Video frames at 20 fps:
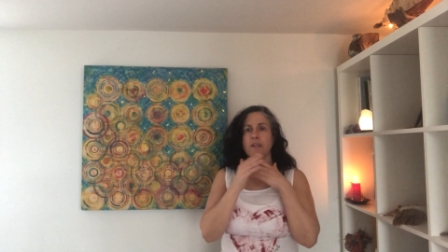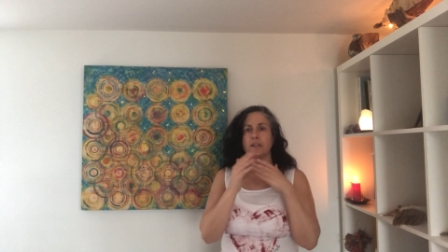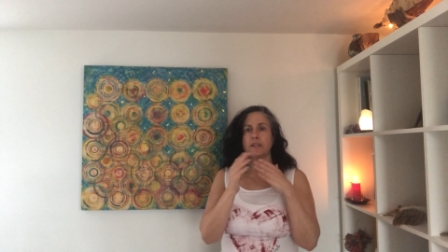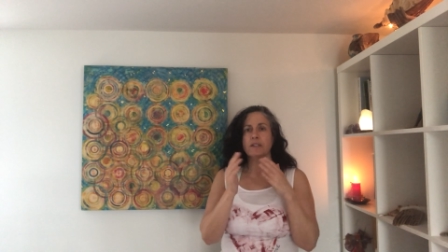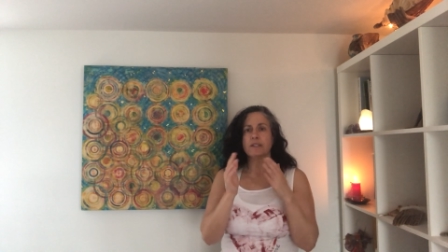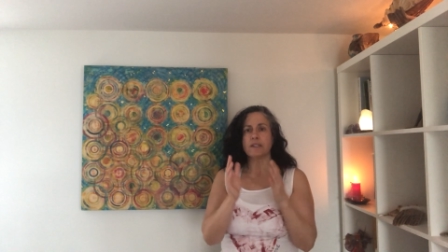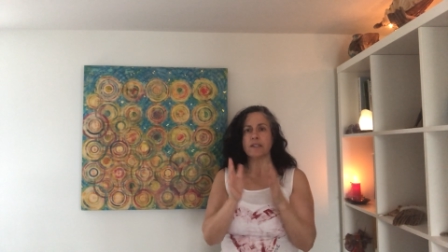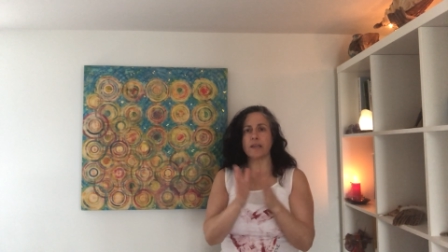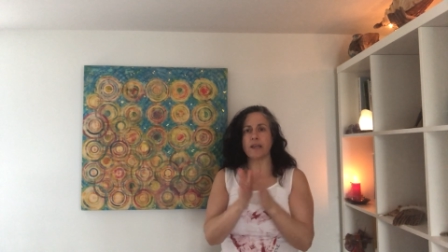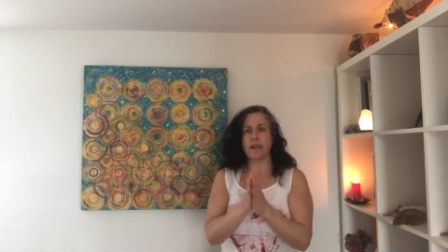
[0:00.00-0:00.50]

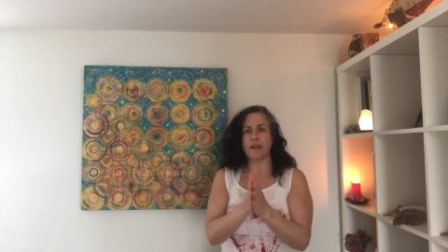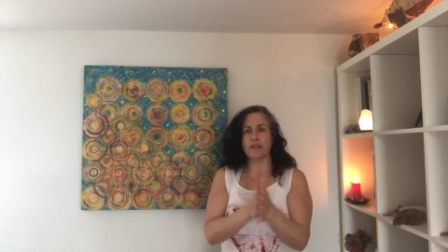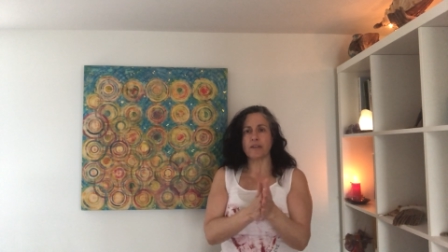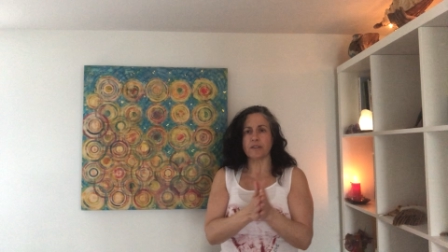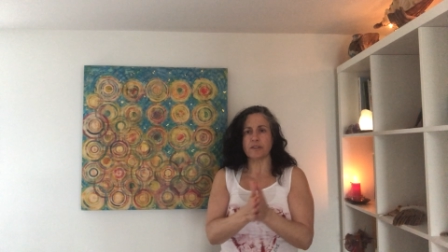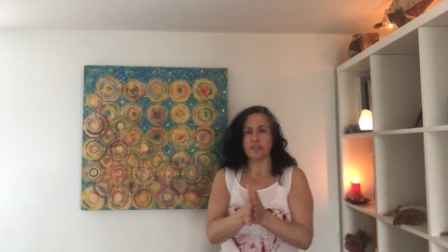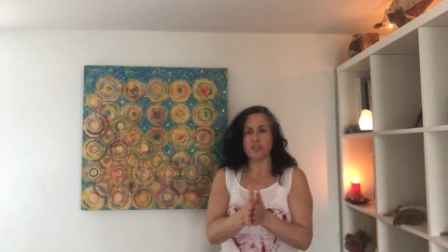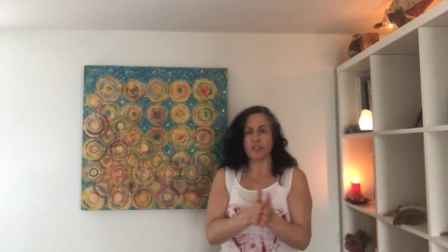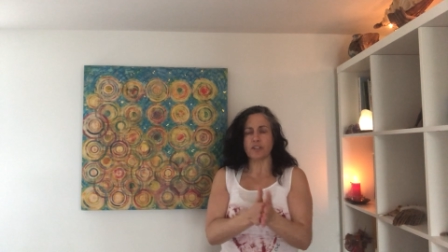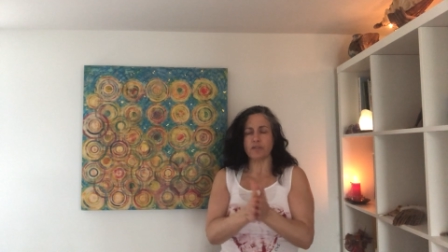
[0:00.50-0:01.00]
Let's again
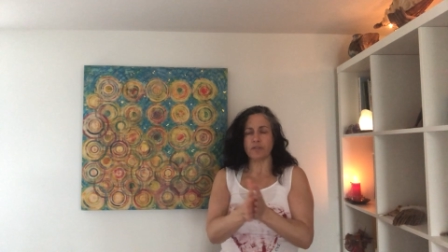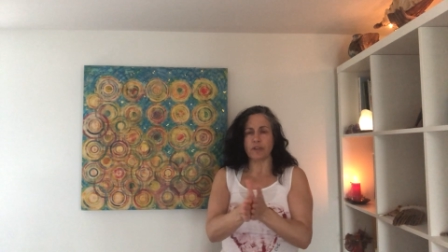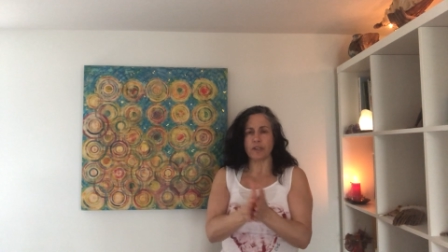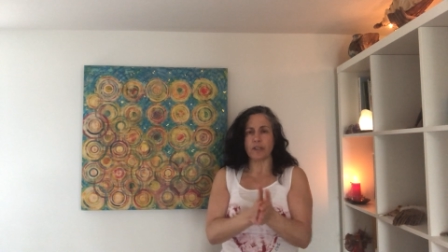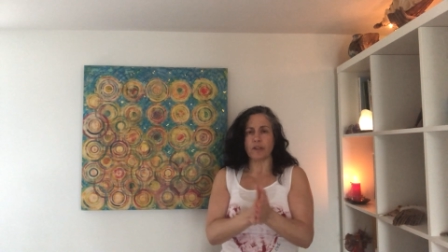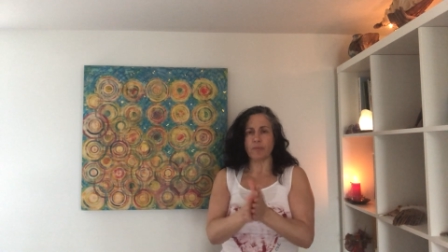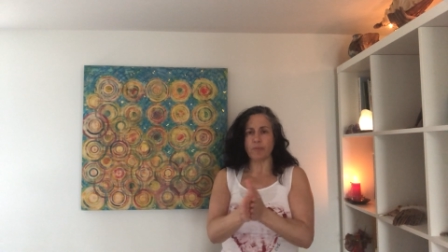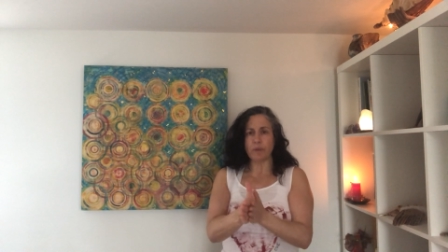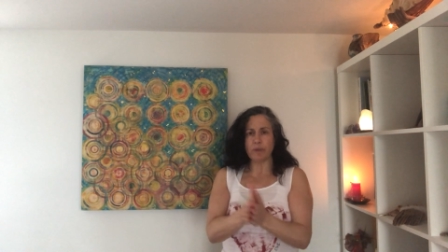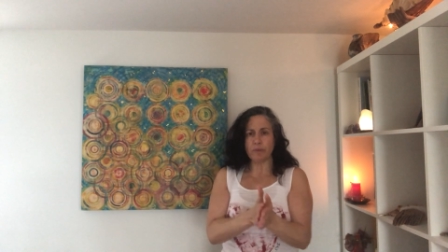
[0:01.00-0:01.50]
generate
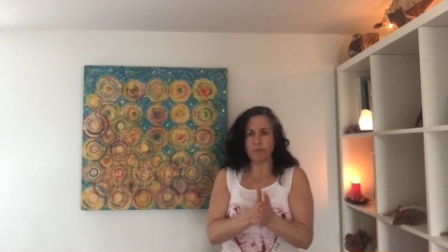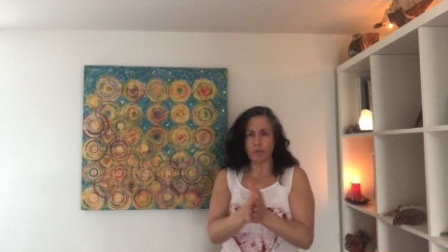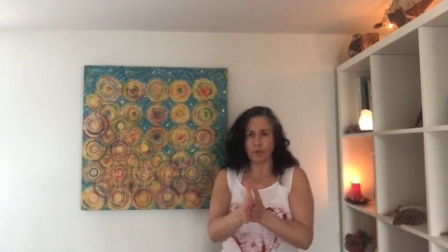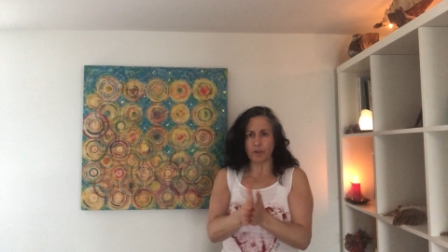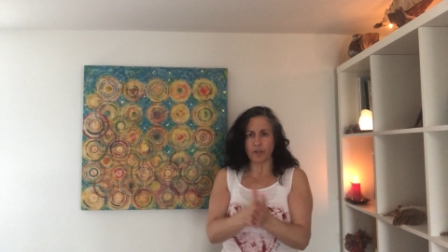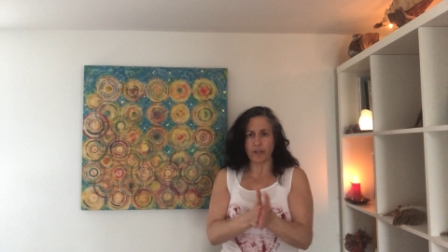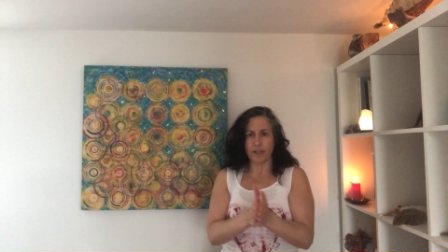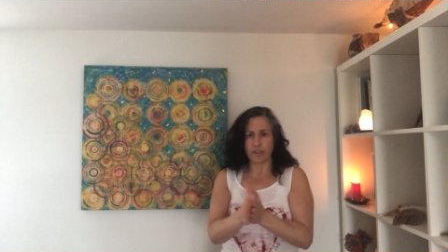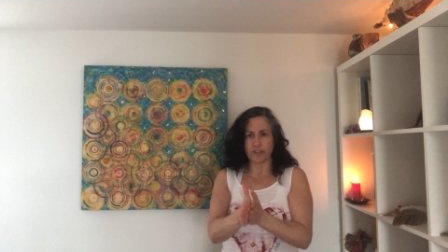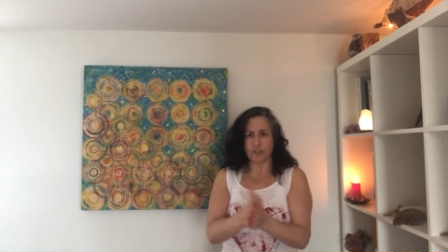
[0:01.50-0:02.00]
a bit
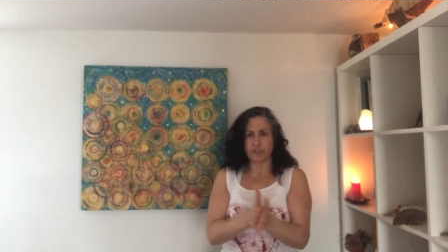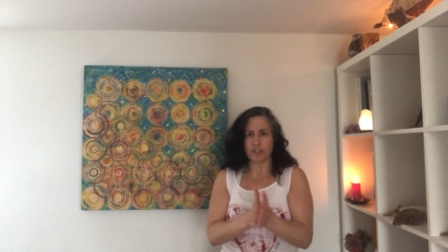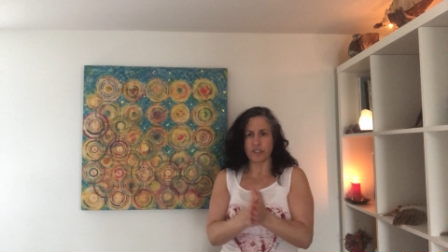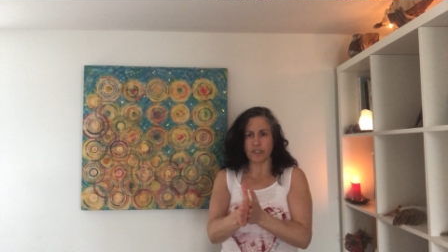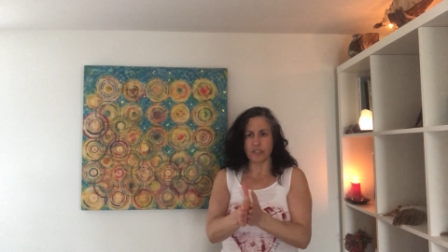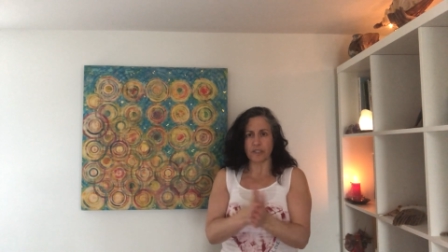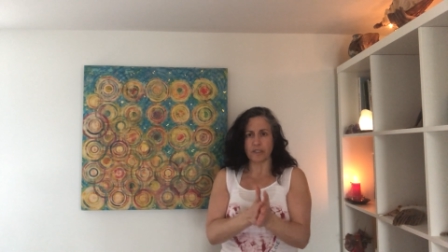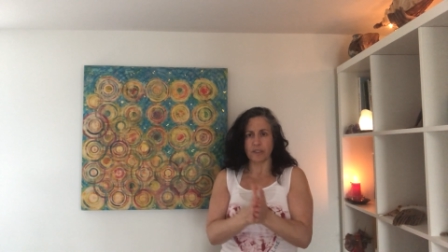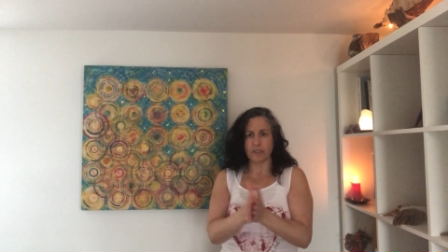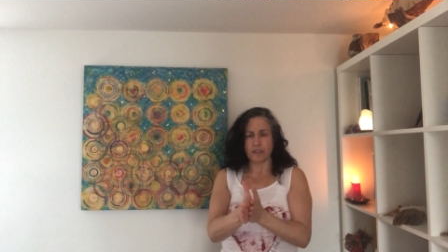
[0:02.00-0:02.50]
more
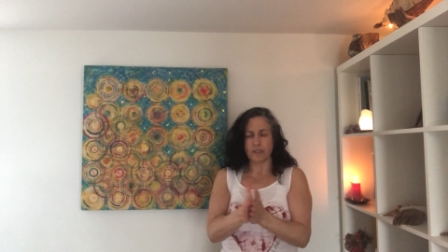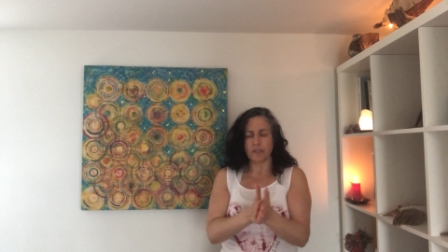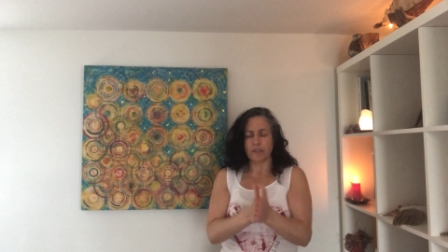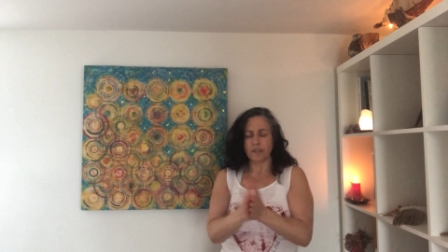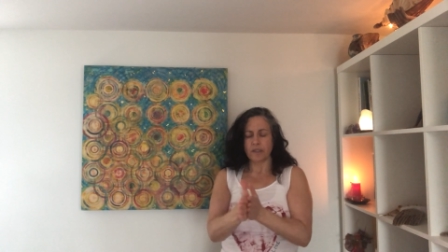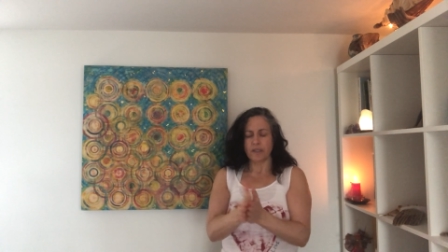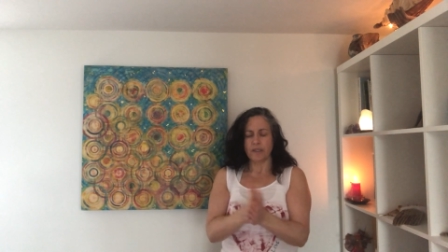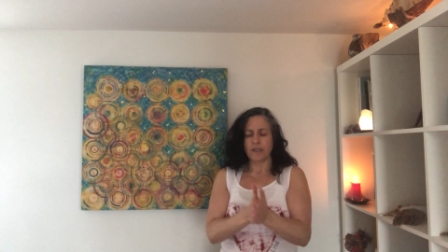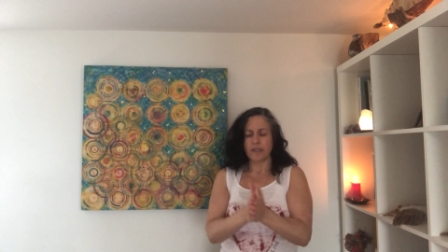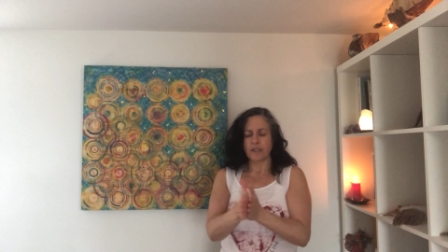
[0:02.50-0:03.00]
energy
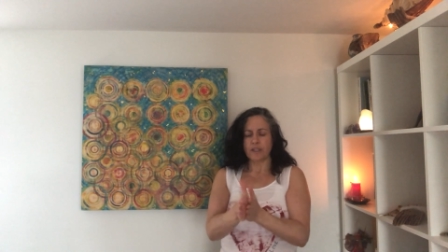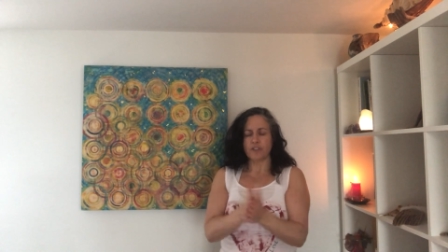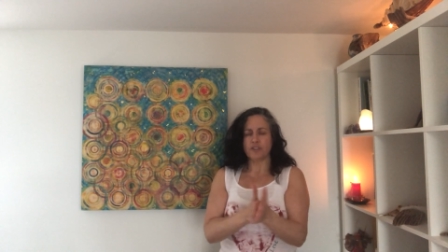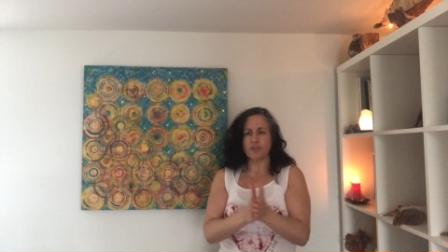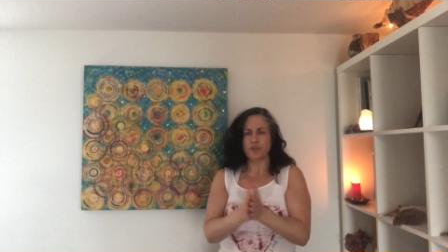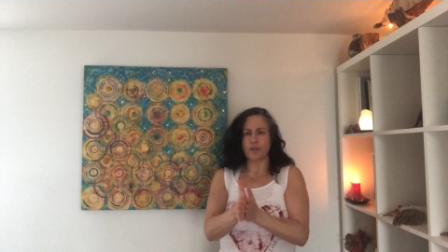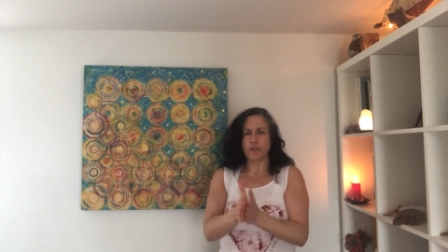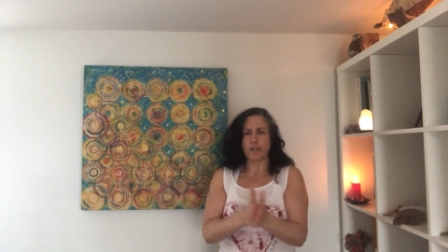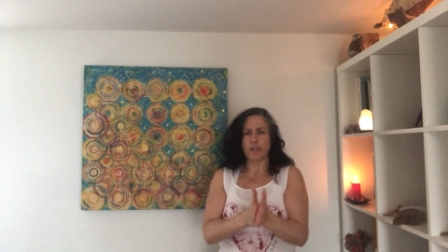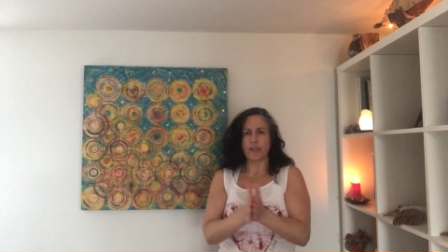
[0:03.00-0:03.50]

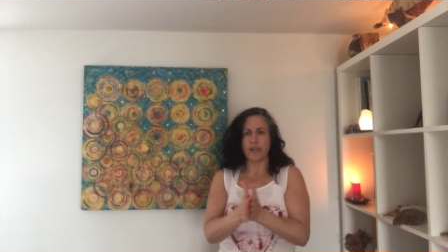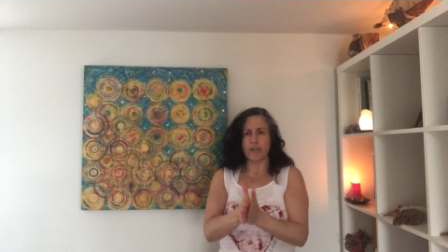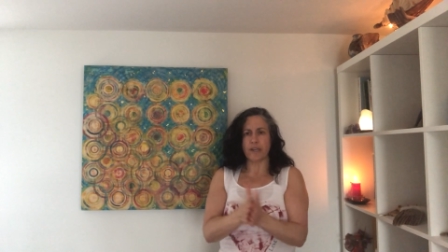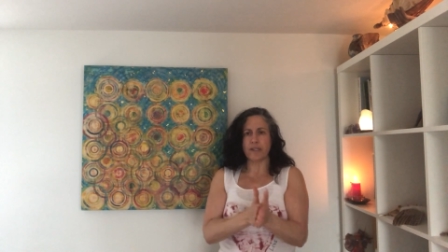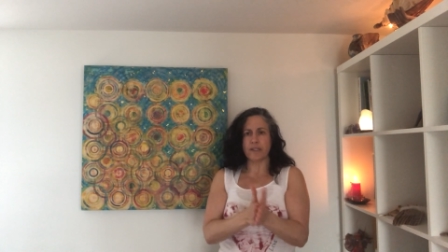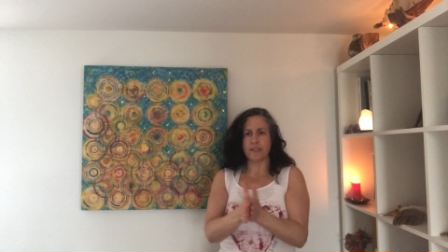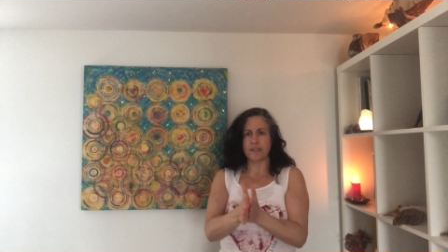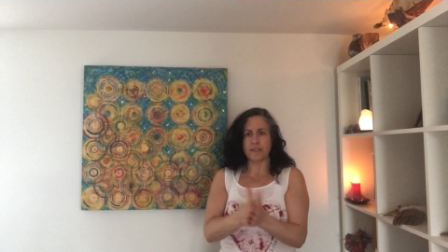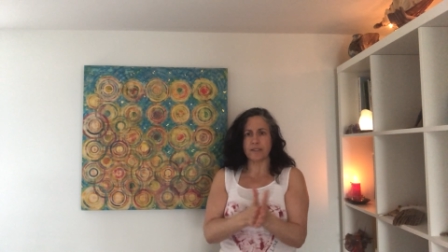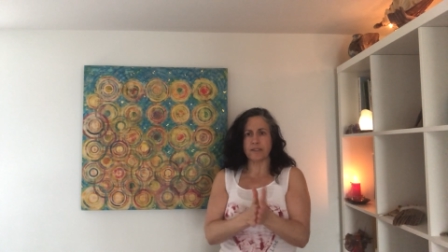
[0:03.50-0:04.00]
into our
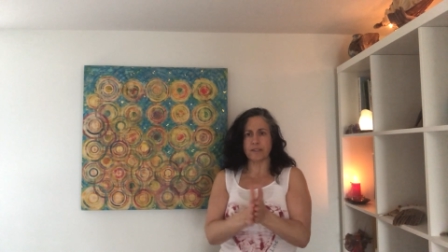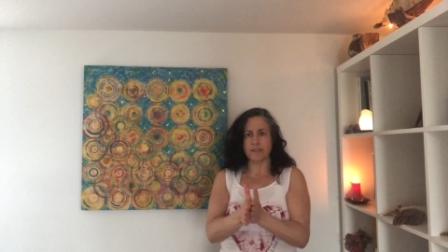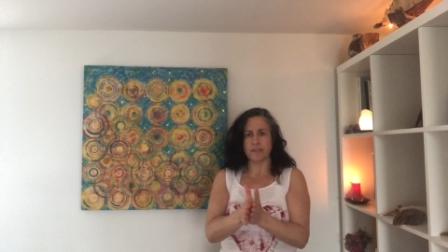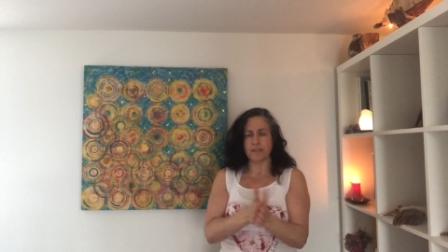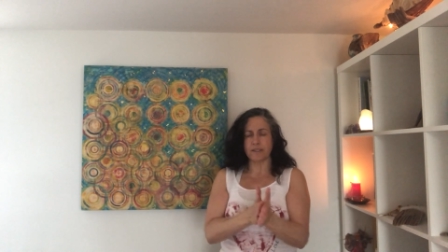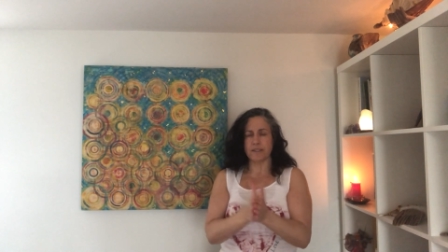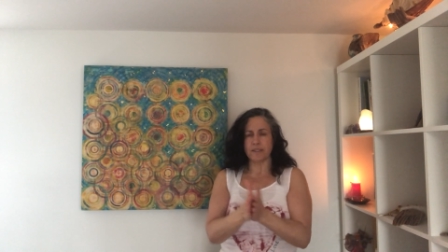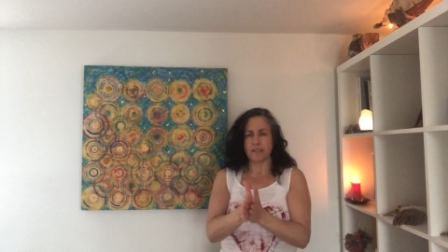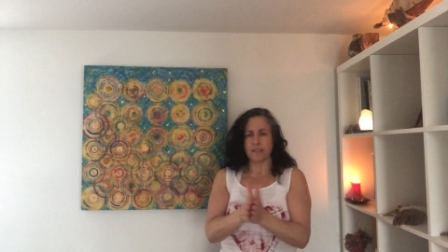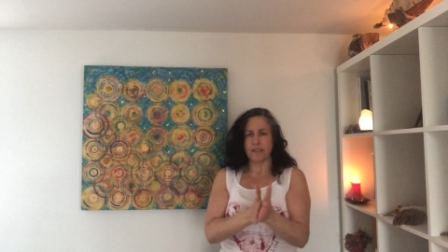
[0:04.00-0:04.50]

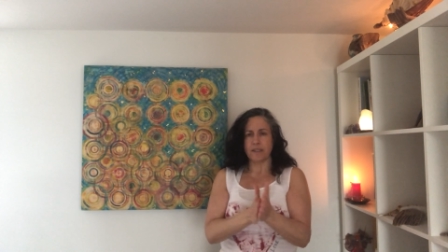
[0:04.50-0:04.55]
hands,